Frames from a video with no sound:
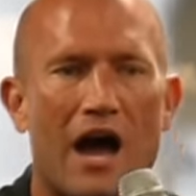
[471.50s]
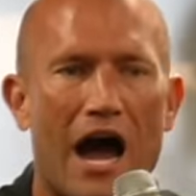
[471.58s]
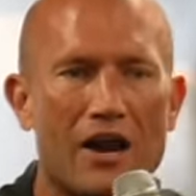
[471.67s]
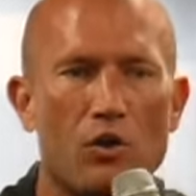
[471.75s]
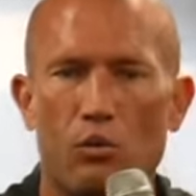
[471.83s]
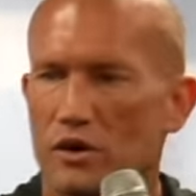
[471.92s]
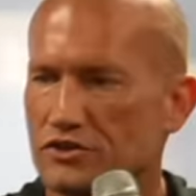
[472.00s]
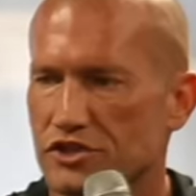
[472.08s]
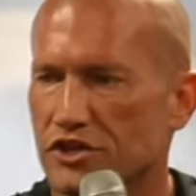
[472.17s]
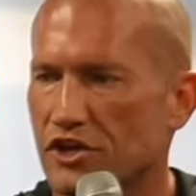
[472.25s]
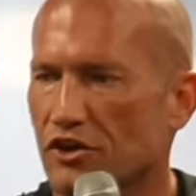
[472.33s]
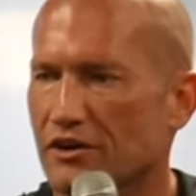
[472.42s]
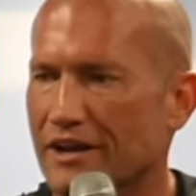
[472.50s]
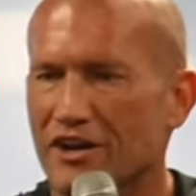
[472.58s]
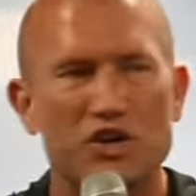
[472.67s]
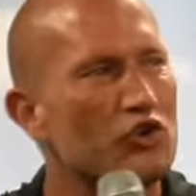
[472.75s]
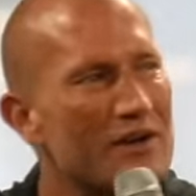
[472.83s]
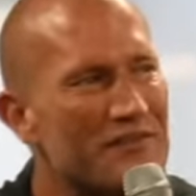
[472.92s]
I don't want security.
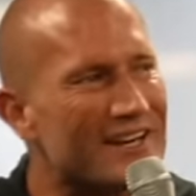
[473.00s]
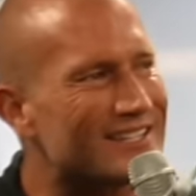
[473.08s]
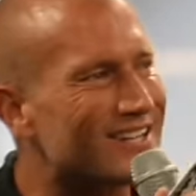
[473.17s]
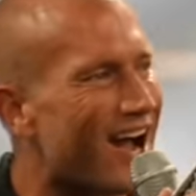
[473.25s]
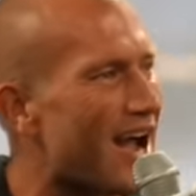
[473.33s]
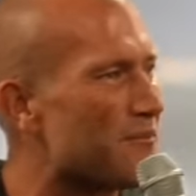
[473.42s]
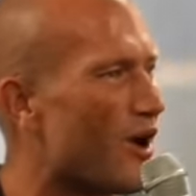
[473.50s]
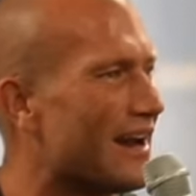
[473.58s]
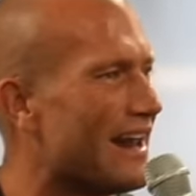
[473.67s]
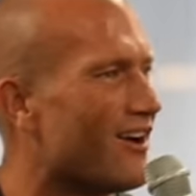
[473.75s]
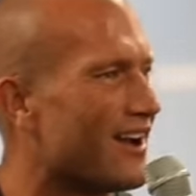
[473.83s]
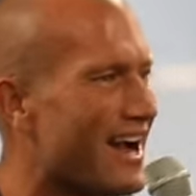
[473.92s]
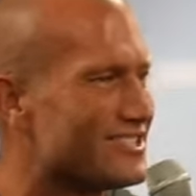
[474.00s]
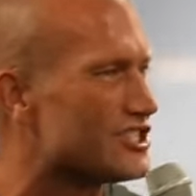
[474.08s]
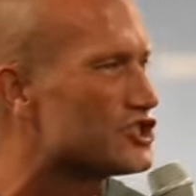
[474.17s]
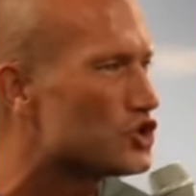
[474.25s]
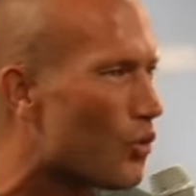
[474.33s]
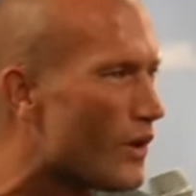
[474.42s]
You live in a time right now, guys,
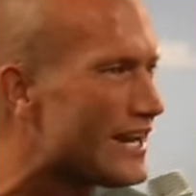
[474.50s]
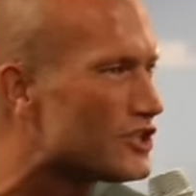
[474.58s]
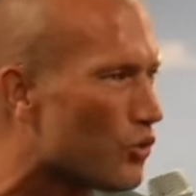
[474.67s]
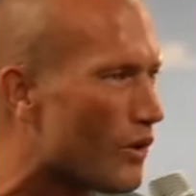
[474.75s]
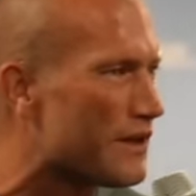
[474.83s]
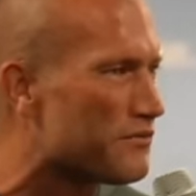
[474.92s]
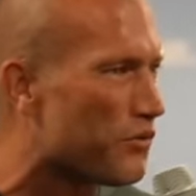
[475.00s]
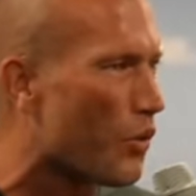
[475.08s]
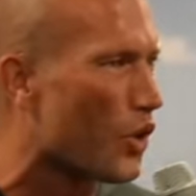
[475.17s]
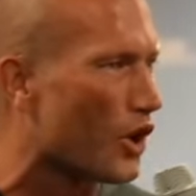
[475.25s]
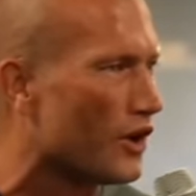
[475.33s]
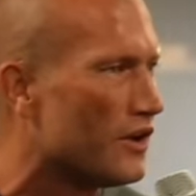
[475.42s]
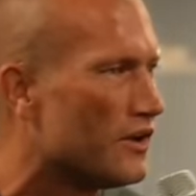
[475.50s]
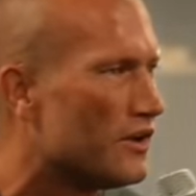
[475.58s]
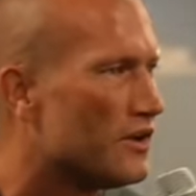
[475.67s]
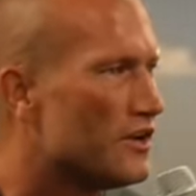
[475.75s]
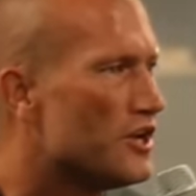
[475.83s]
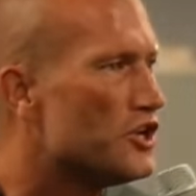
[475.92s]
it's 2024.
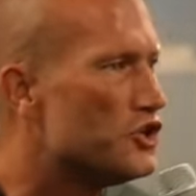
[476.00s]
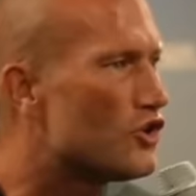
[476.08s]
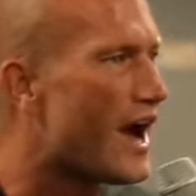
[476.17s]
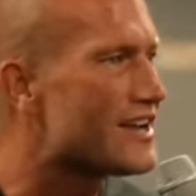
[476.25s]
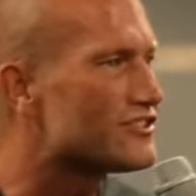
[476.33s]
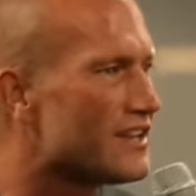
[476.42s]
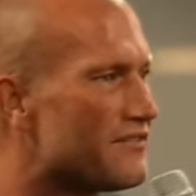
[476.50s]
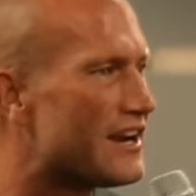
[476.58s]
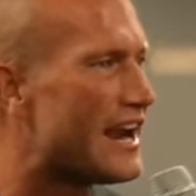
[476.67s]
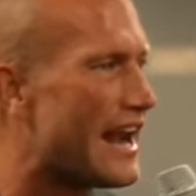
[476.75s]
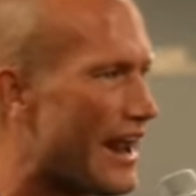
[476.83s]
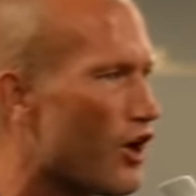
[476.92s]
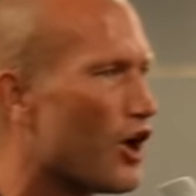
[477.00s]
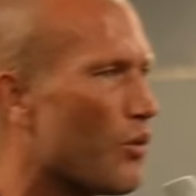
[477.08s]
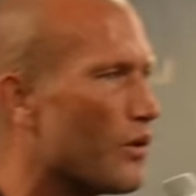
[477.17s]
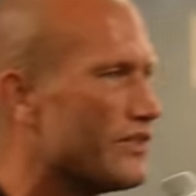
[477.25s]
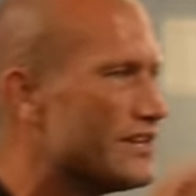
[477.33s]
You guys live in an era where